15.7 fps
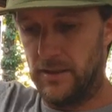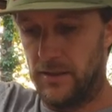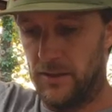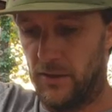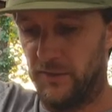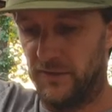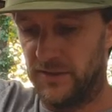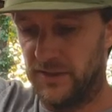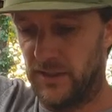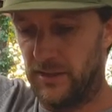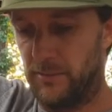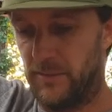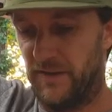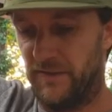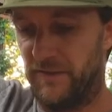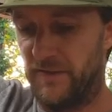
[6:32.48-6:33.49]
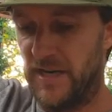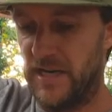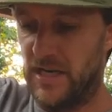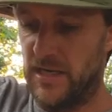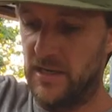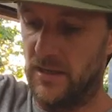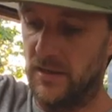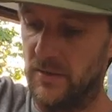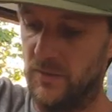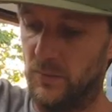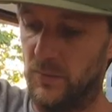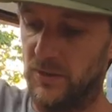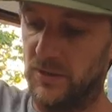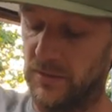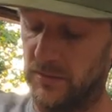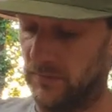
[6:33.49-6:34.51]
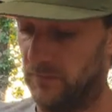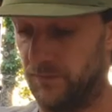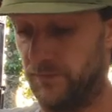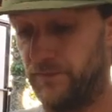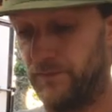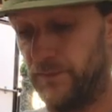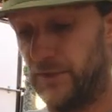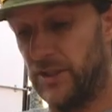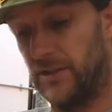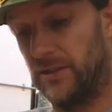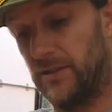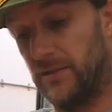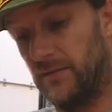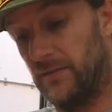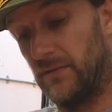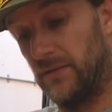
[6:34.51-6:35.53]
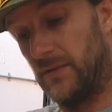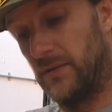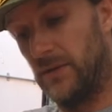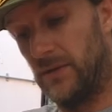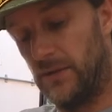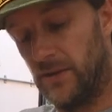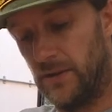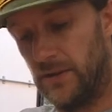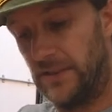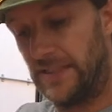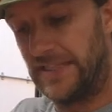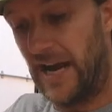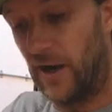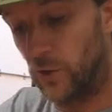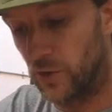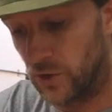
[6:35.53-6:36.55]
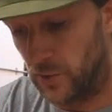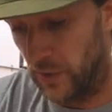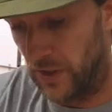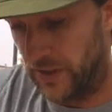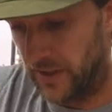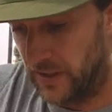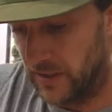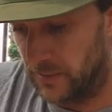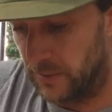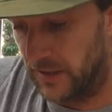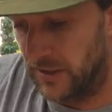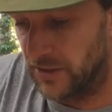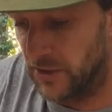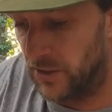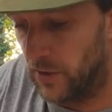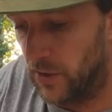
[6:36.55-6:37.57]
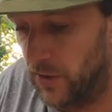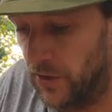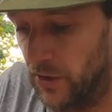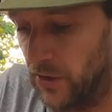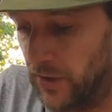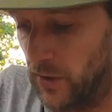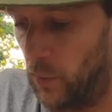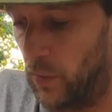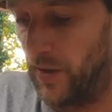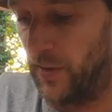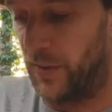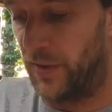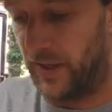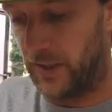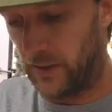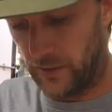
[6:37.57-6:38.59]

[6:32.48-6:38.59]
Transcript: All of a sudden my feed was just doused with this because, you know, you look at one thing